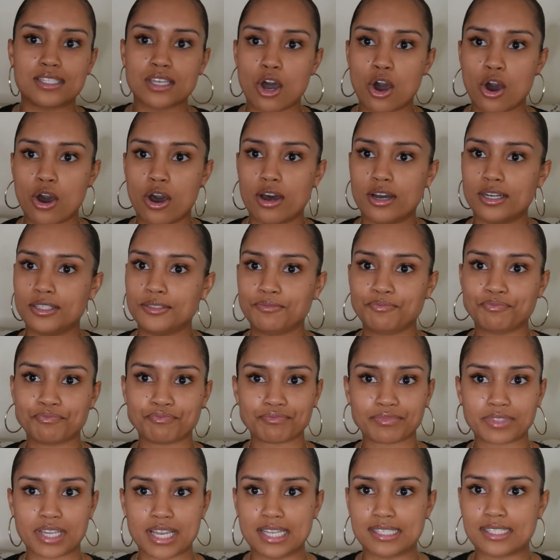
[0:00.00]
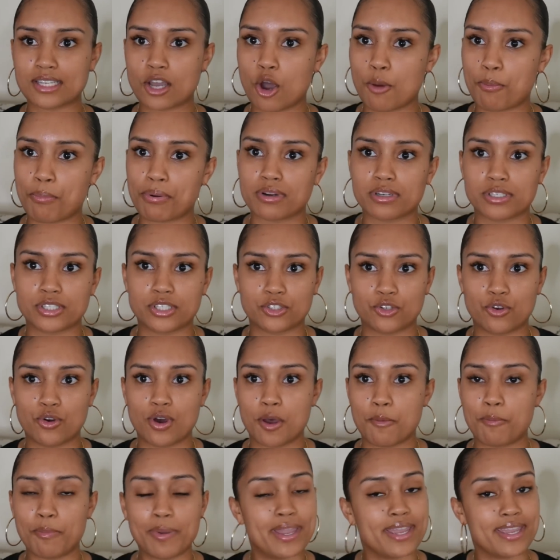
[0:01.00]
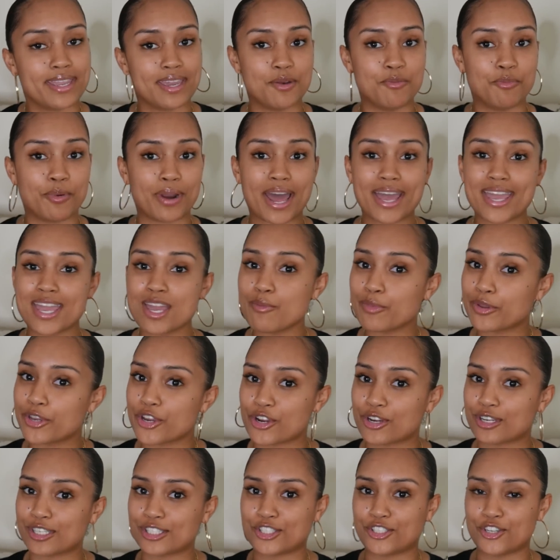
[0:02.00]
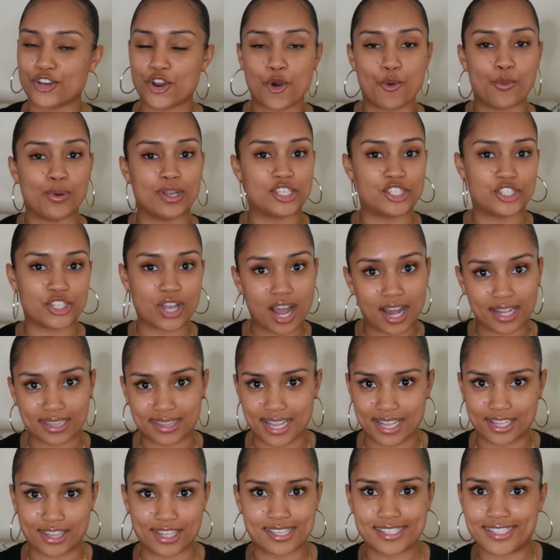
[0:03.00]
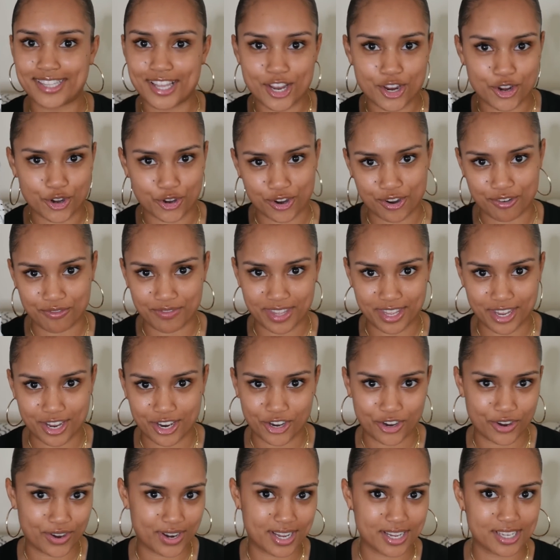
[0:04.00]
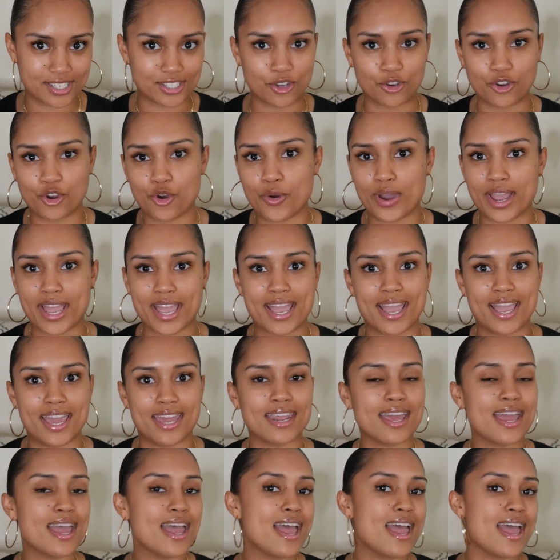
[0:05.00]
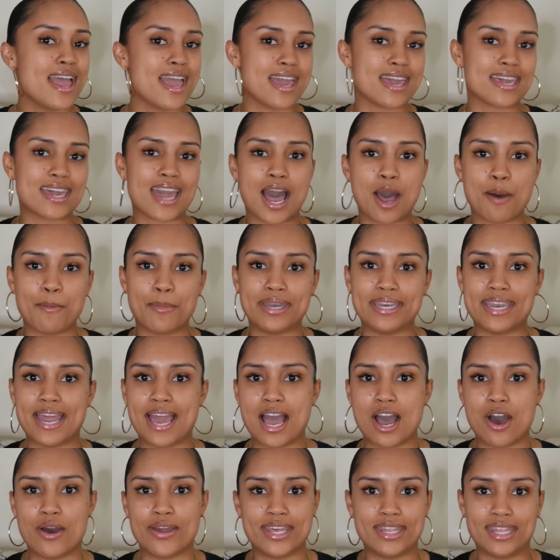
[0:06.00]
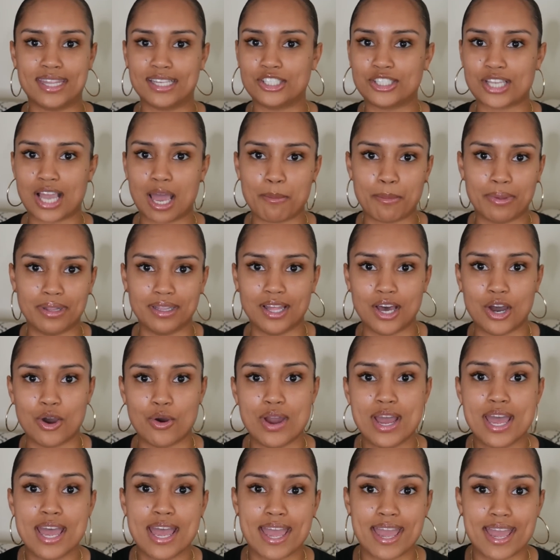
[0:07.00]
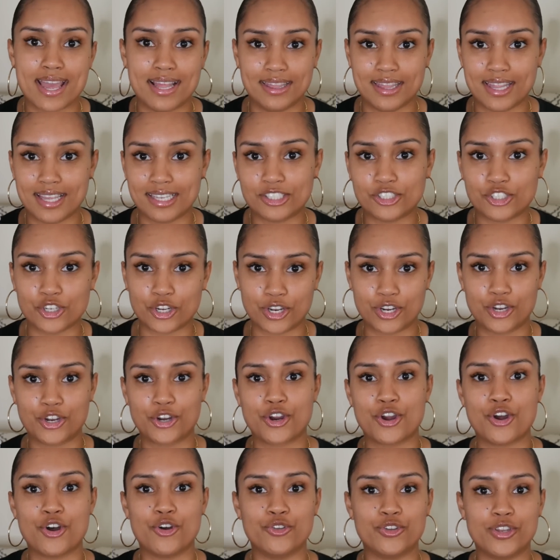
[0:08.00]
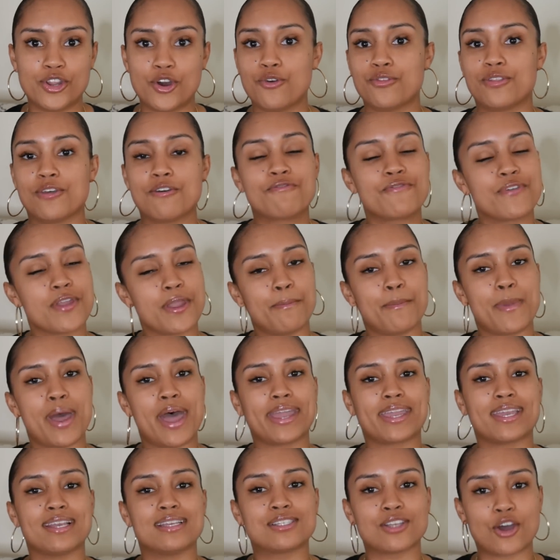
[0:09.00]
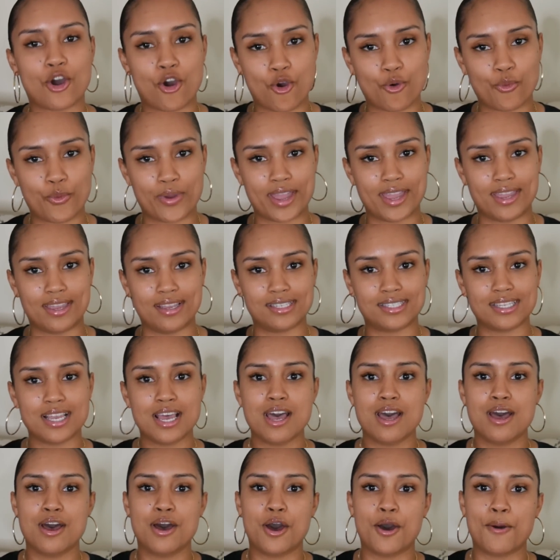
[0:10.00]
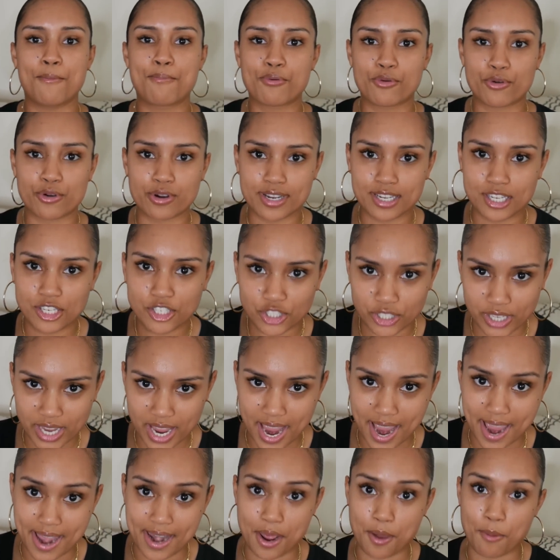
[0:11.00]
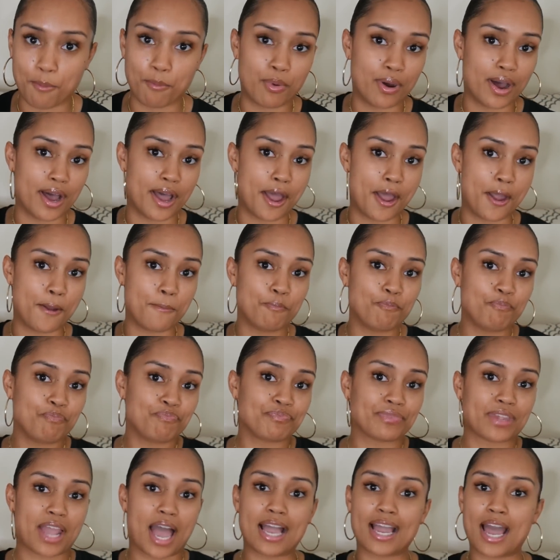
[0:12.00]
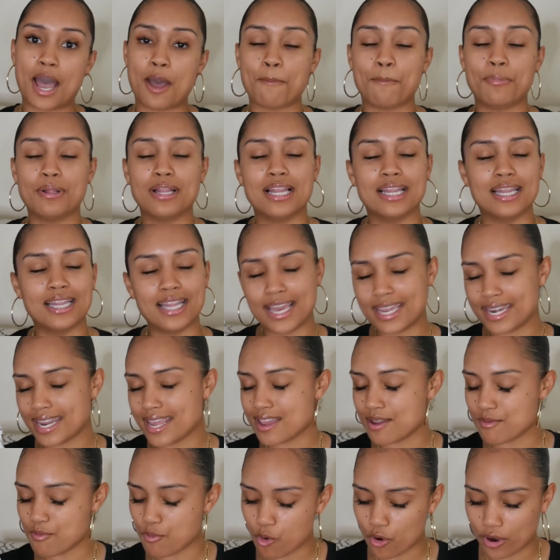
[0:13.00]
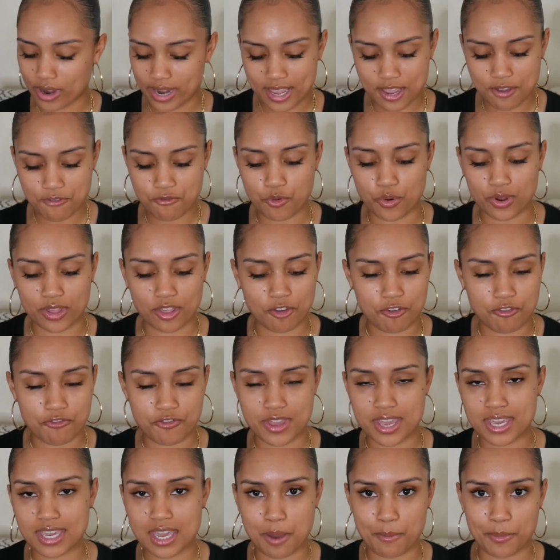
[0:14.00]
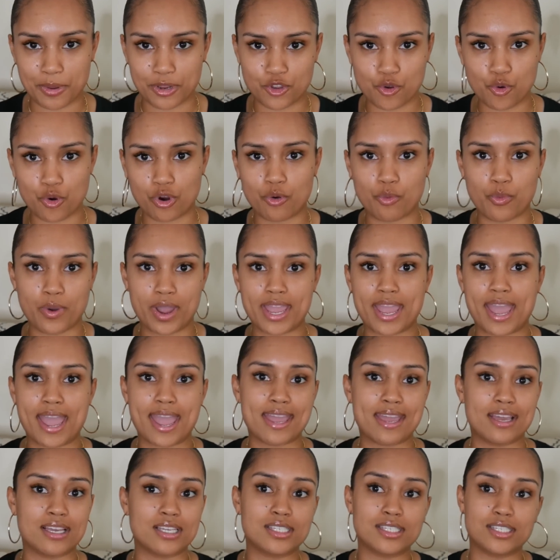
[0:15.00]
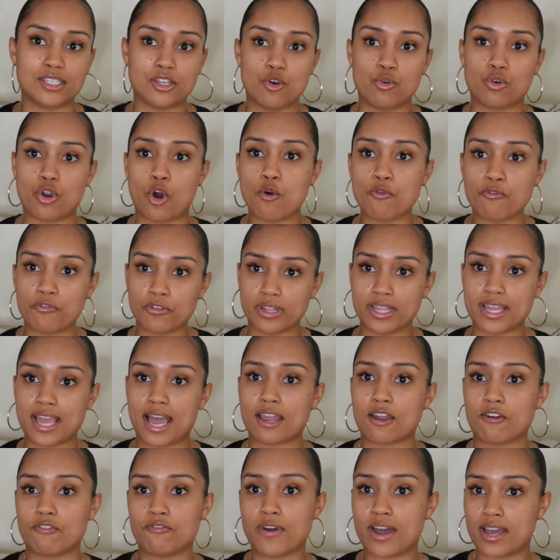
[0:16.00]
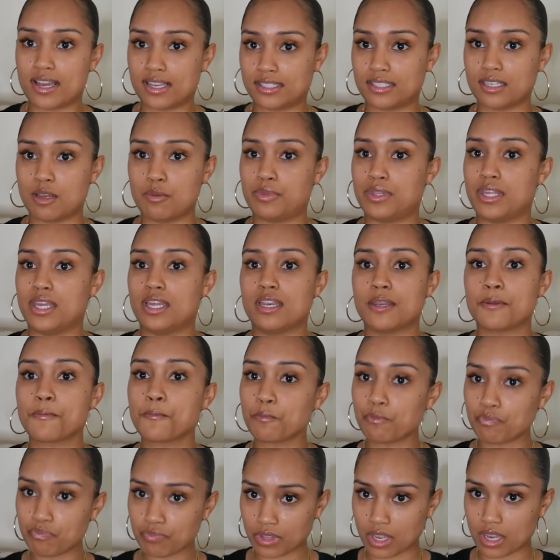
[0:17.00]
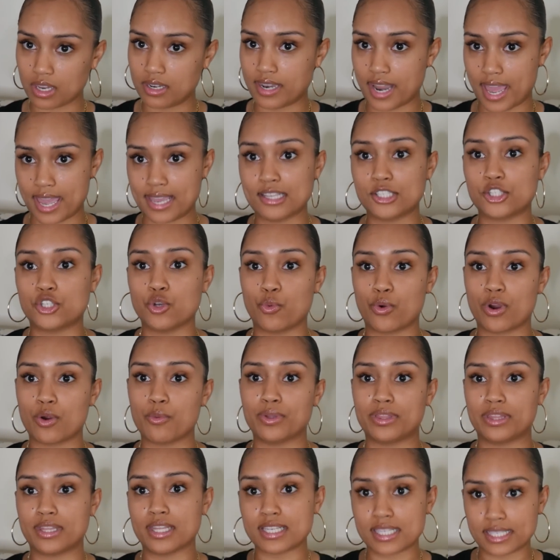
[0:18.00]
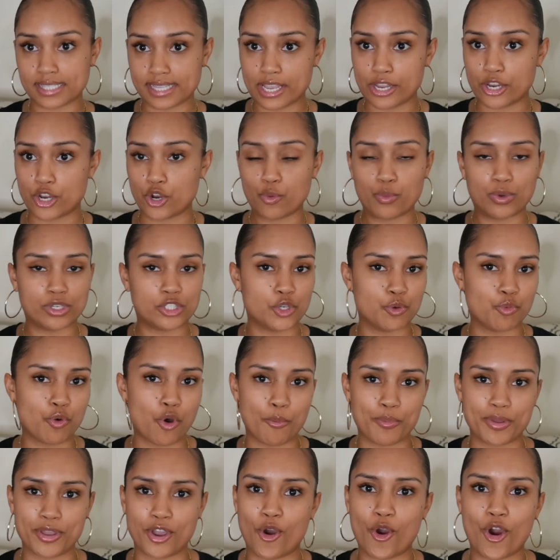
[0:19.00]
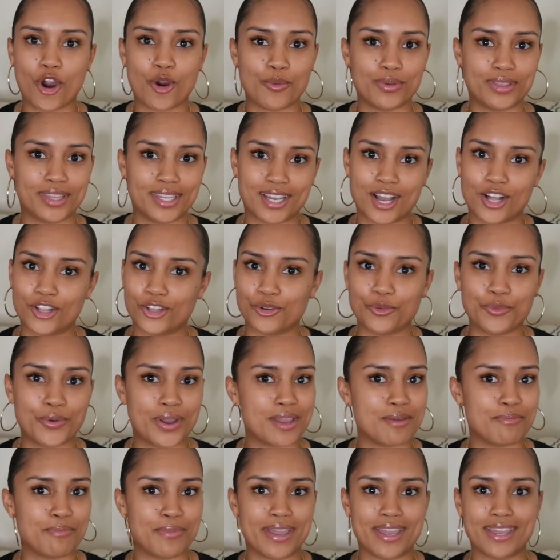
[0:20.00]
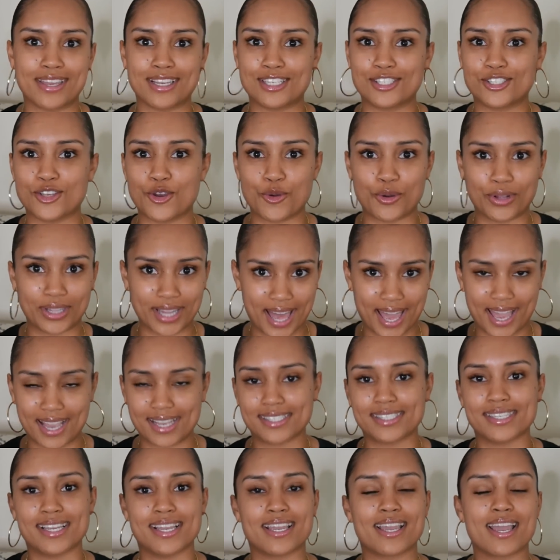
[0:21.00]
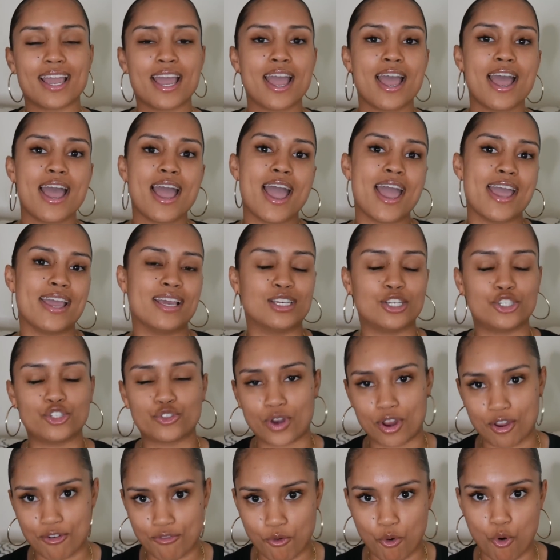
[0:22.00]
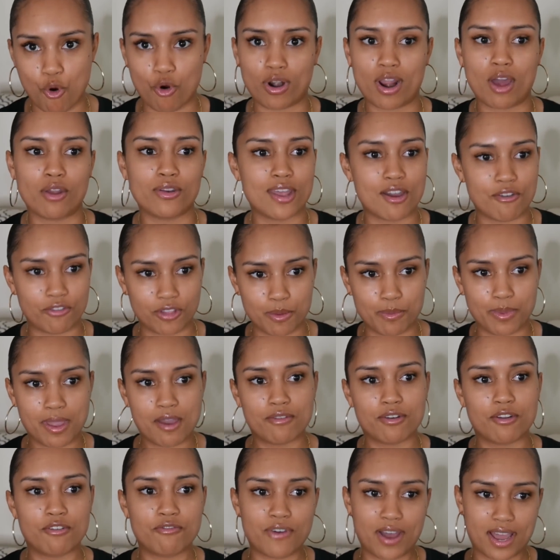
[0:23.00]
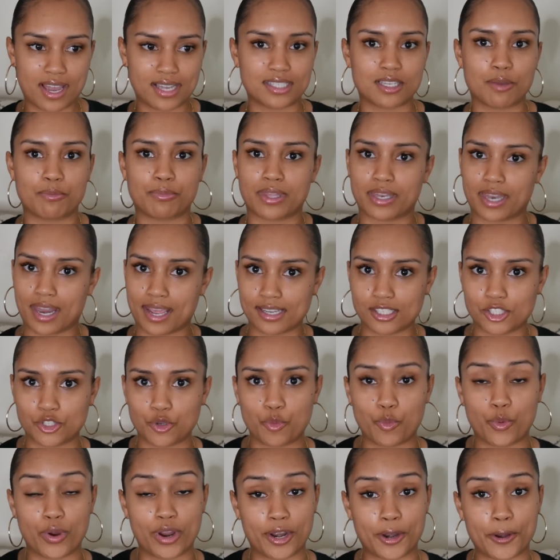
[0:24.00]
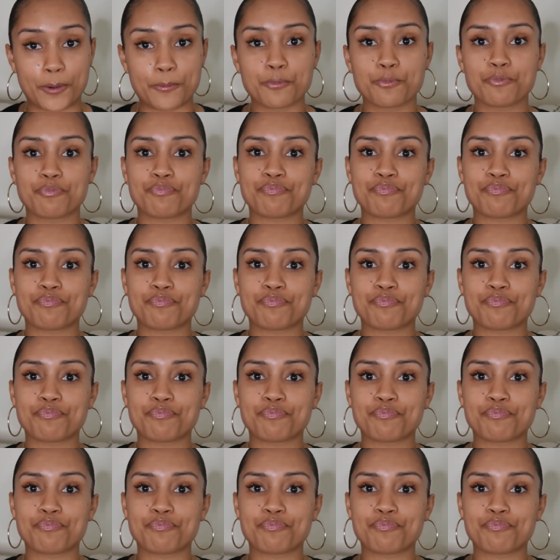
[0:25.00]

all personal opinion, but I am curious to know what y'all think the sneaker of the year is. So go ahead and comment down in the chat below and let your girl know. The feedback is always appreciated. But I got plenty more heat for the feet coming your way, and soon hopefully I can find something nice to wear with this sneaker, which it won't be hard with the colorway being so classic and straightforward. I'll definitely be able to find something nice to wear